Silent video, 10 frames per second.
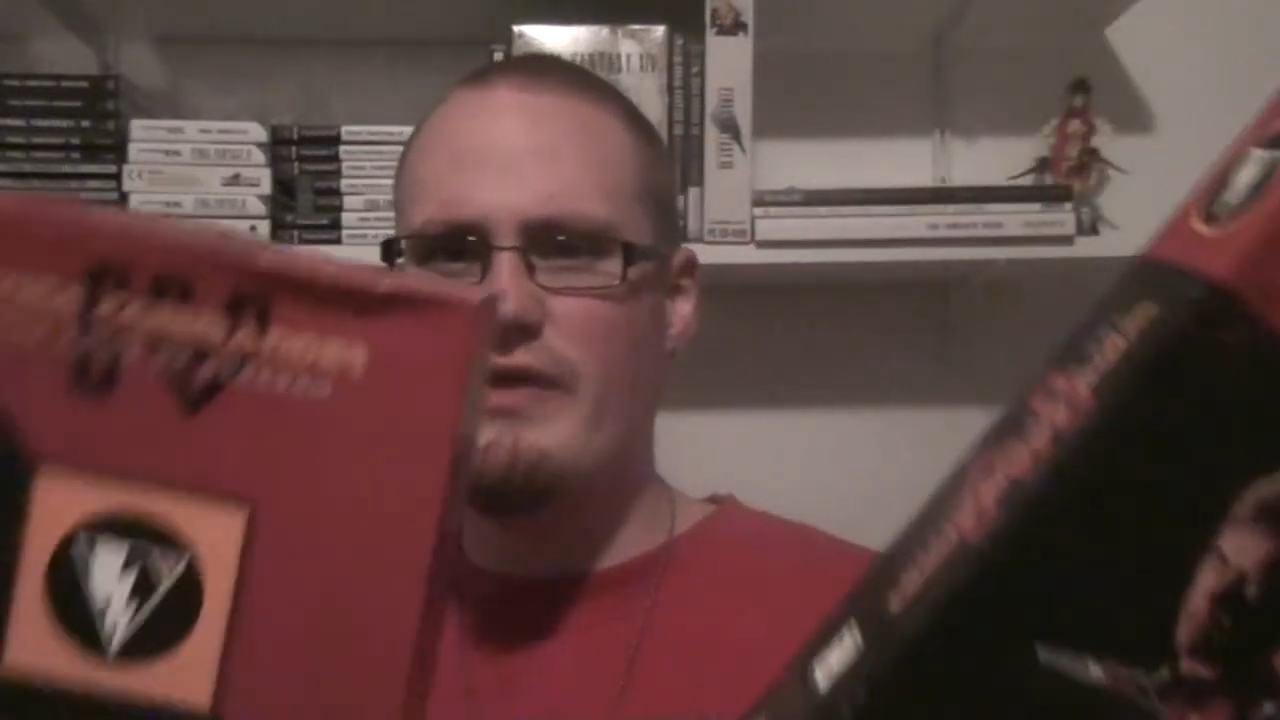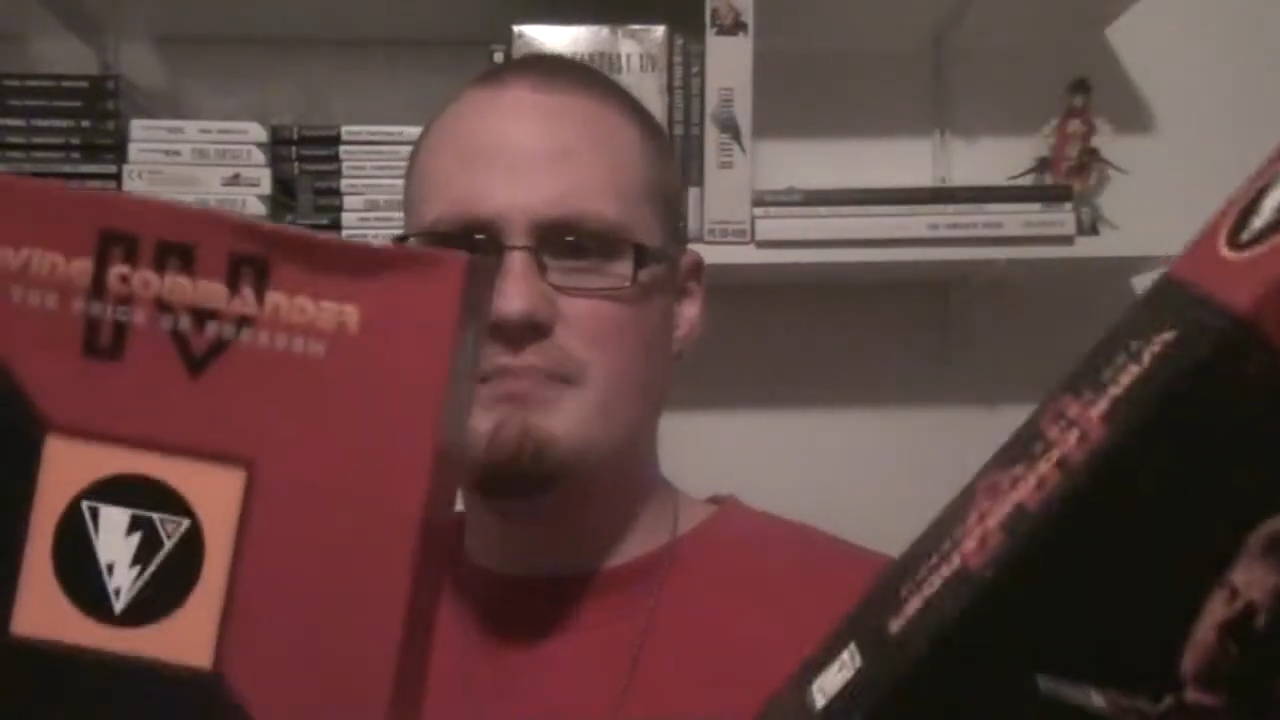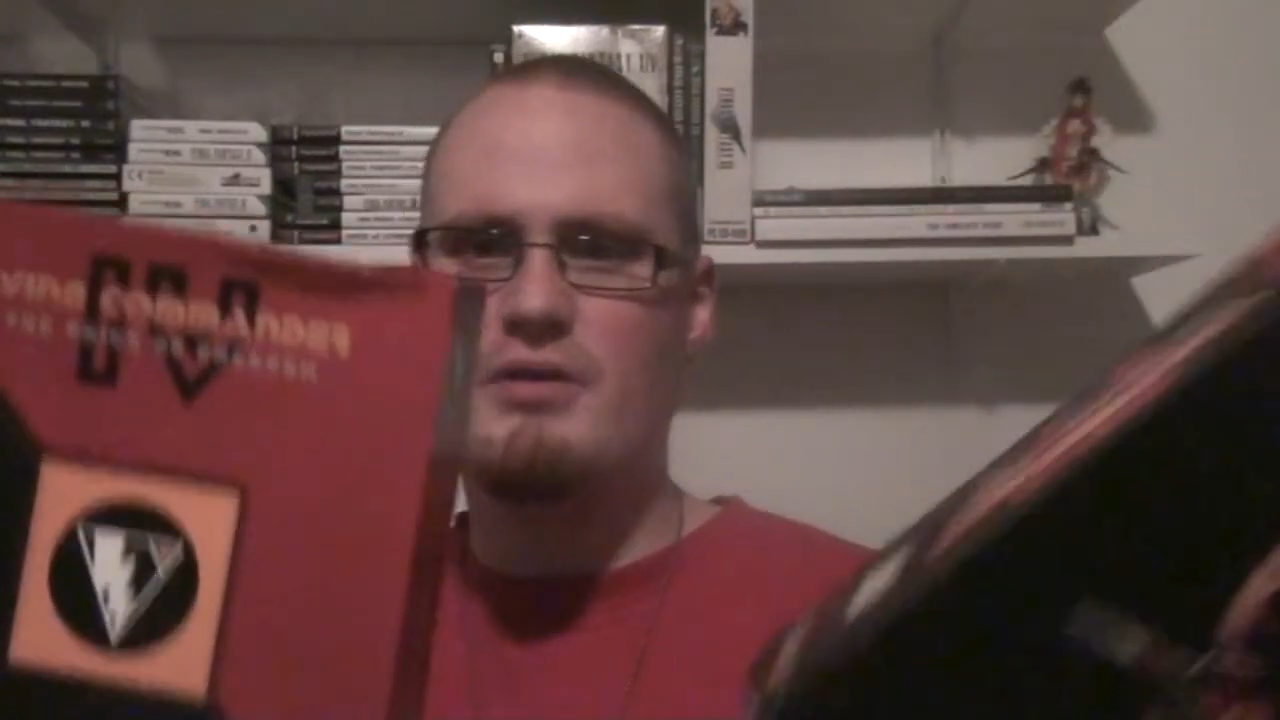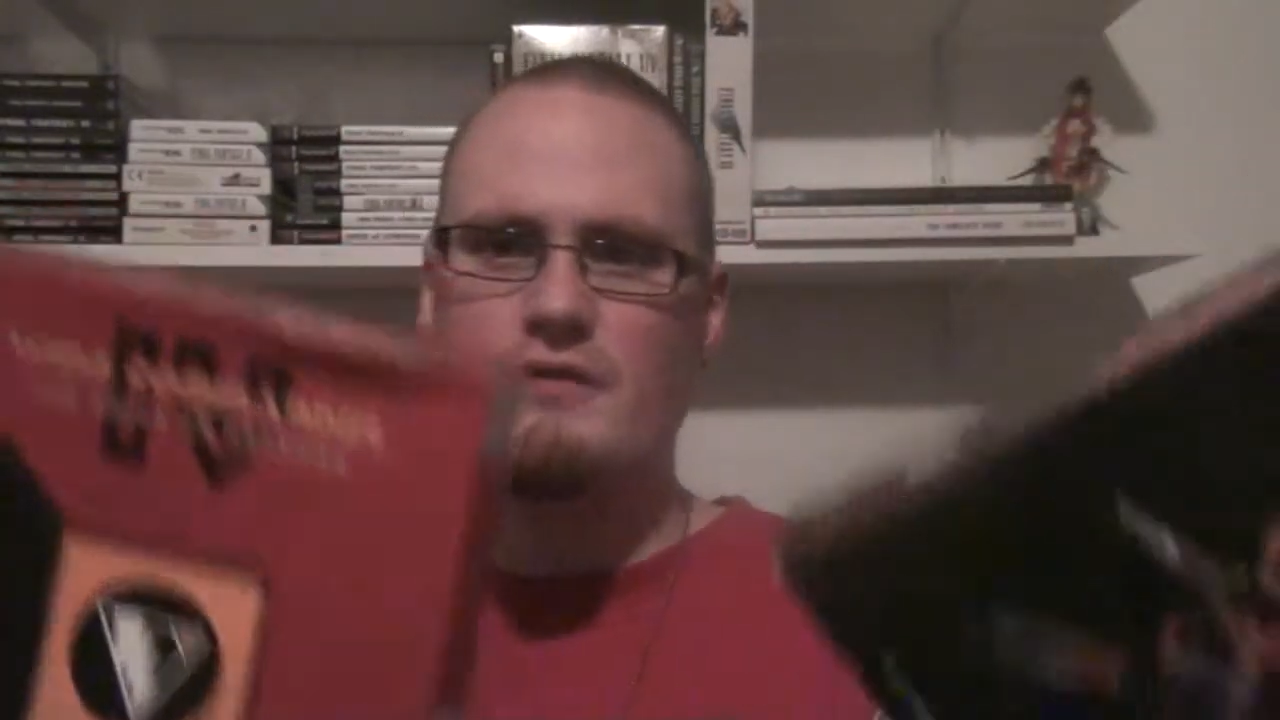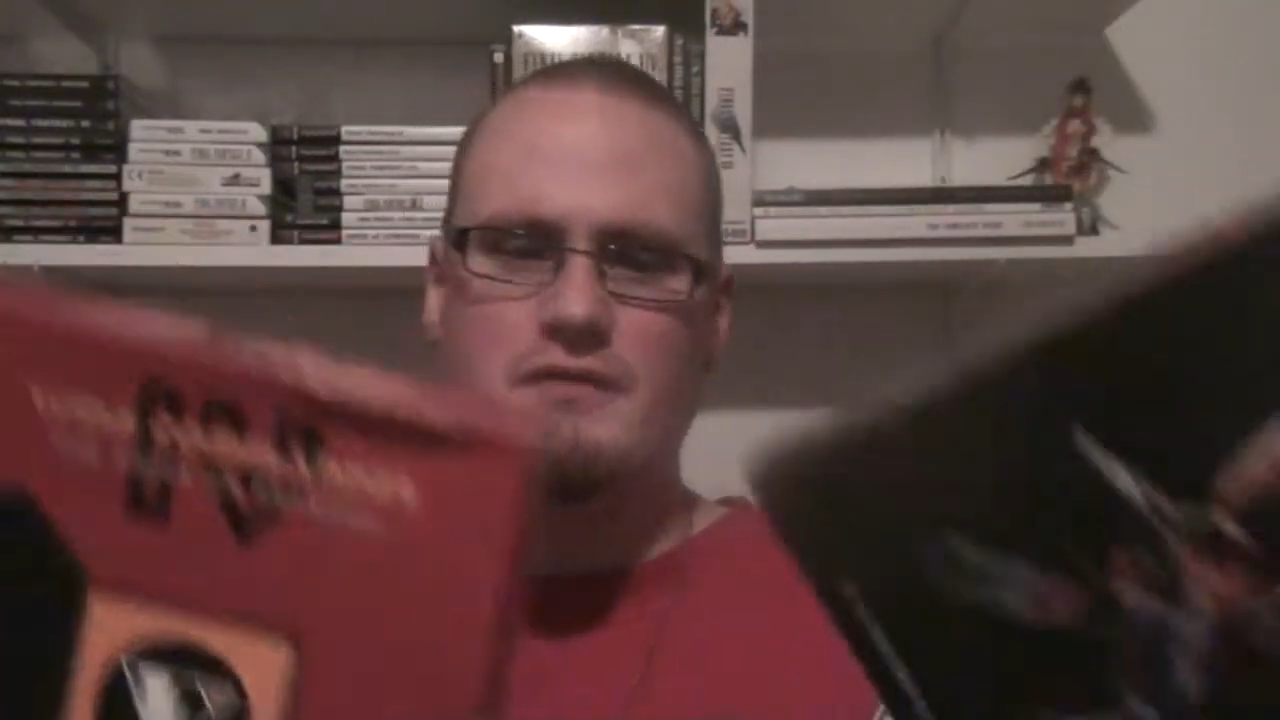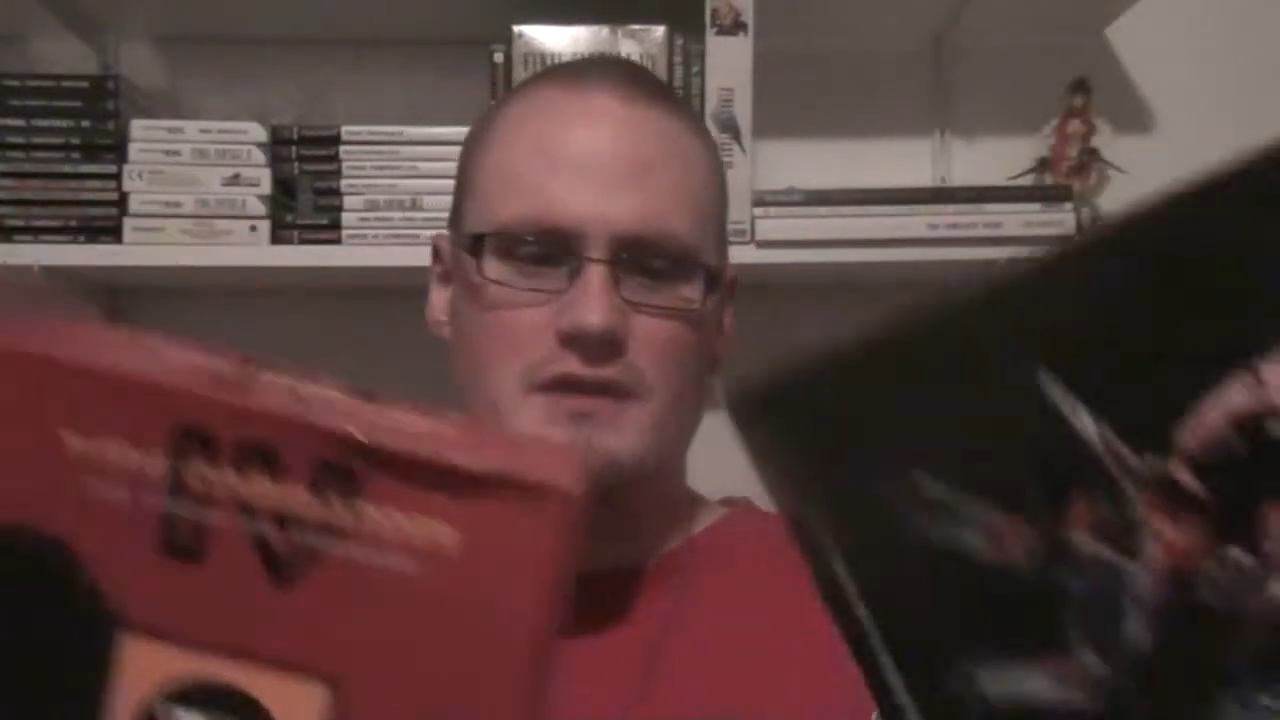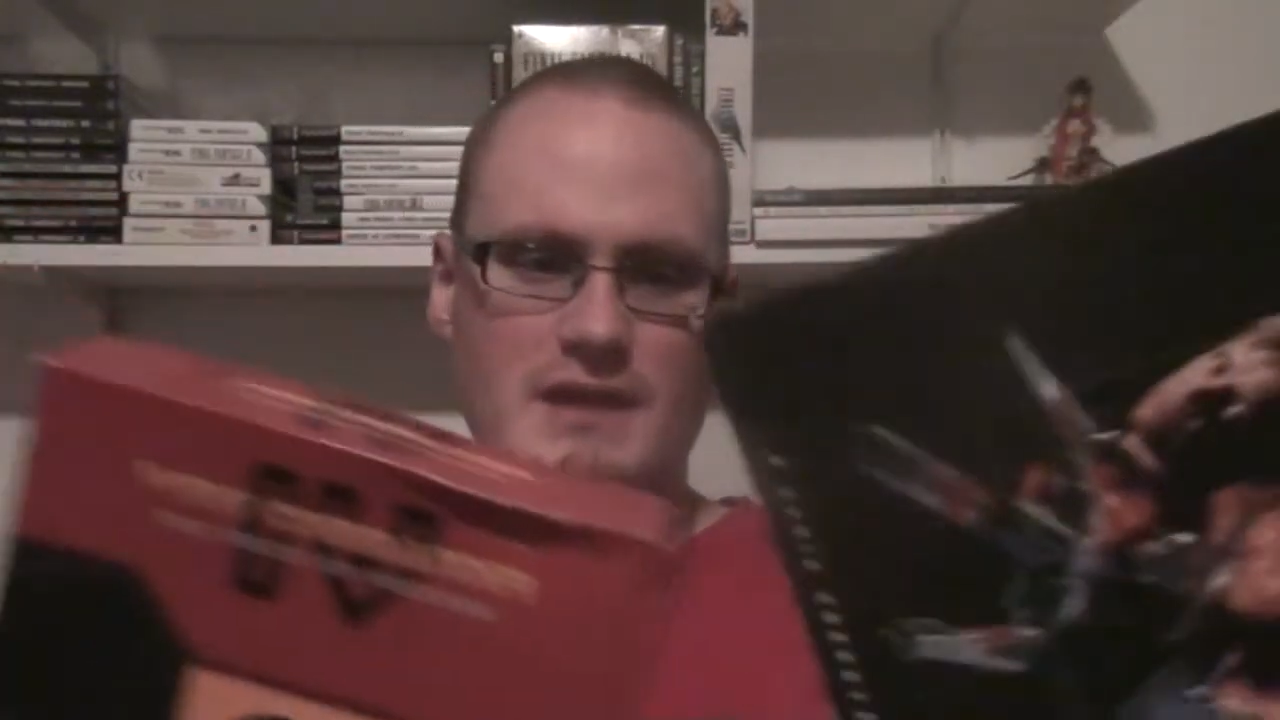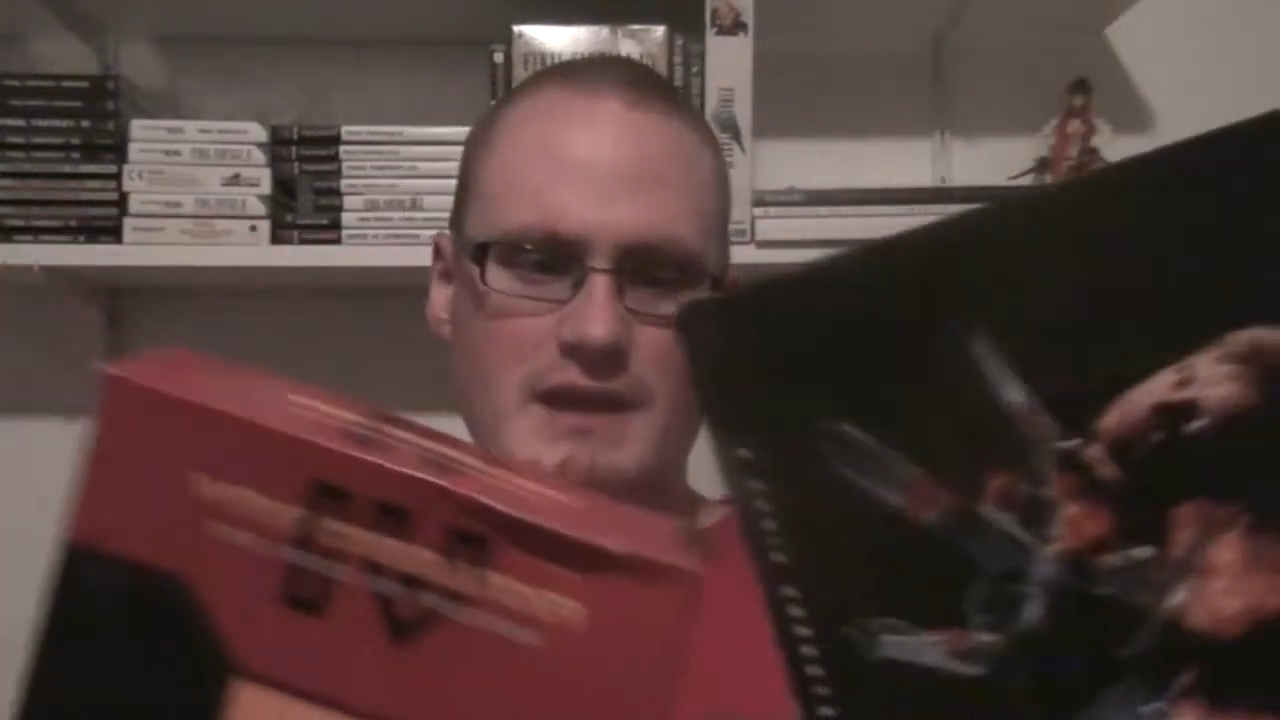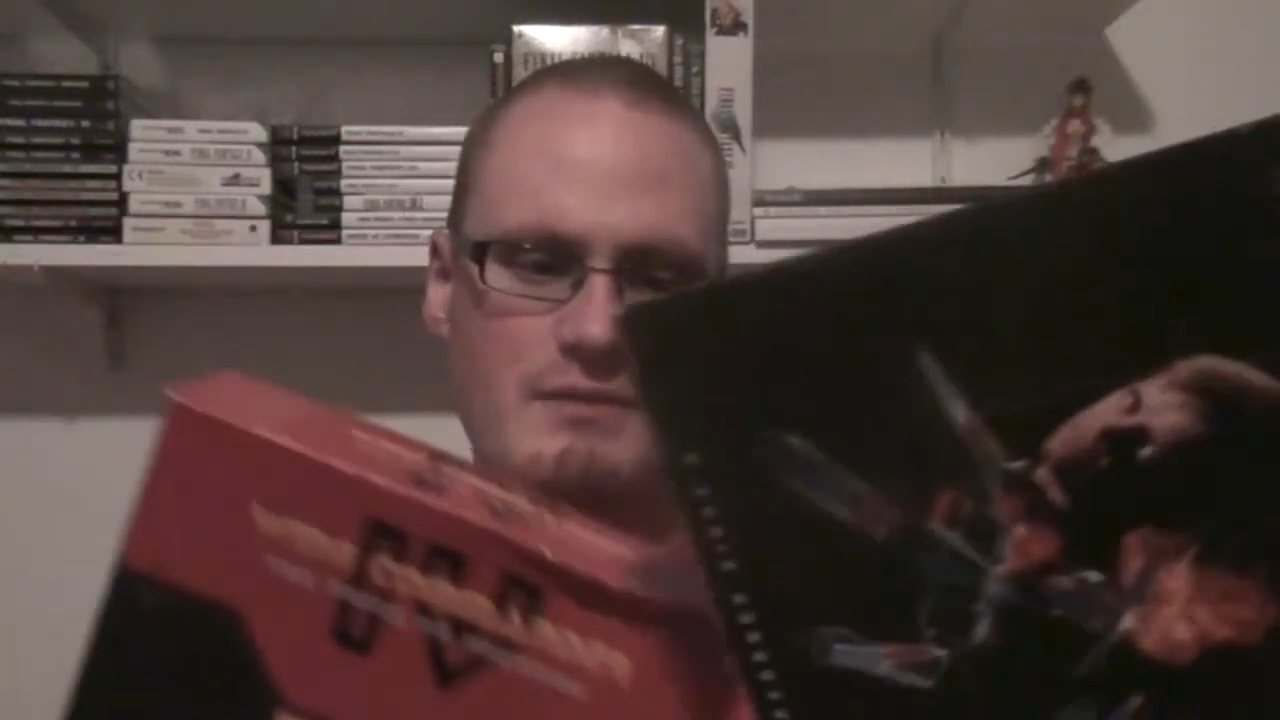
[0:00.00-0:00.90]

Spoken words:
that perfectly.